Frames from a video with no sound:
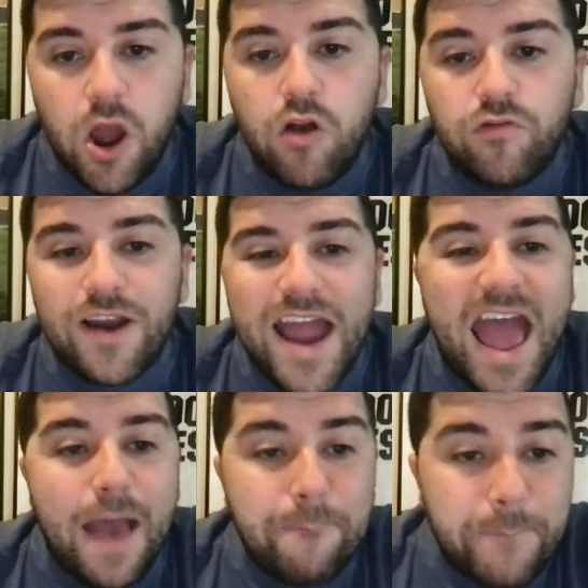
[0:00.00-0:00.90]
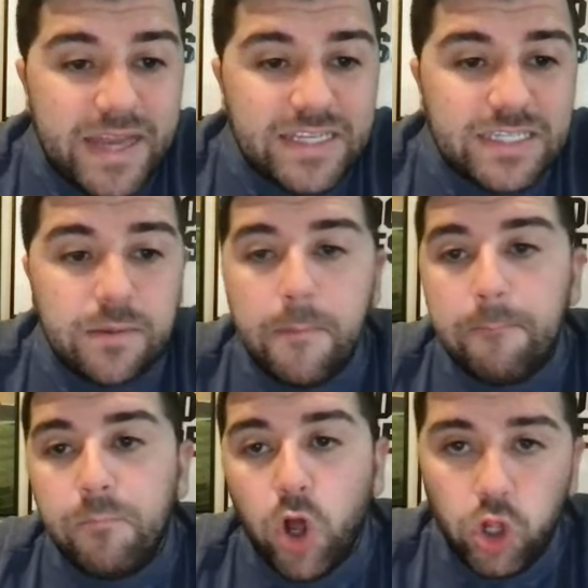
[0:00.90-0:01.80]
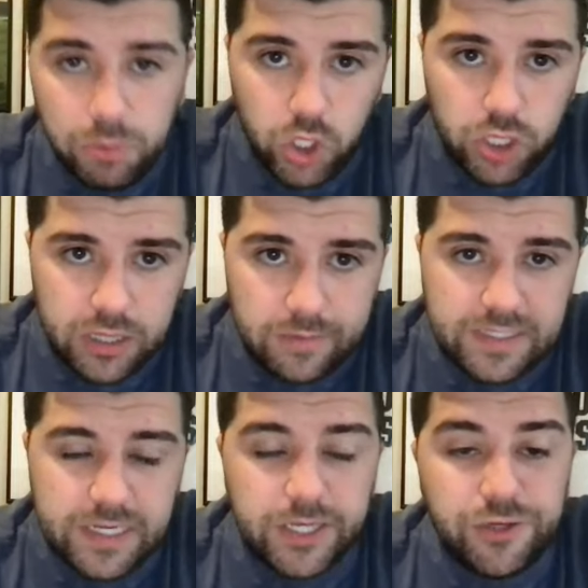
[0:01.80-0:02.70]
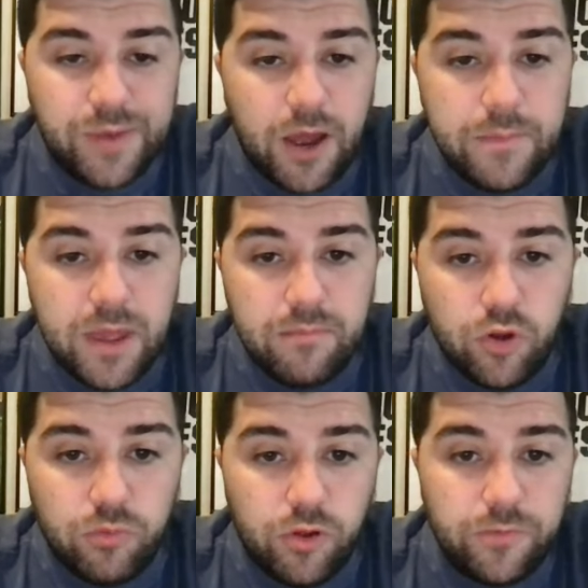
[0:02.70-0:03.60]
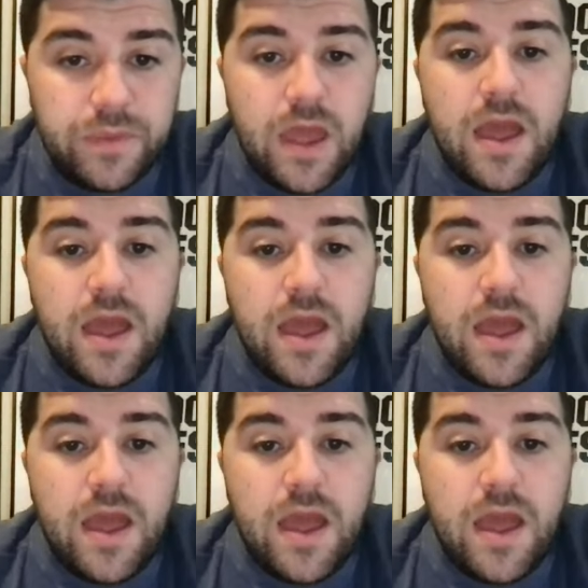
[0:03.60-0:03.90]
over at Mint Mobile. Let me tell you about Mint Mobile.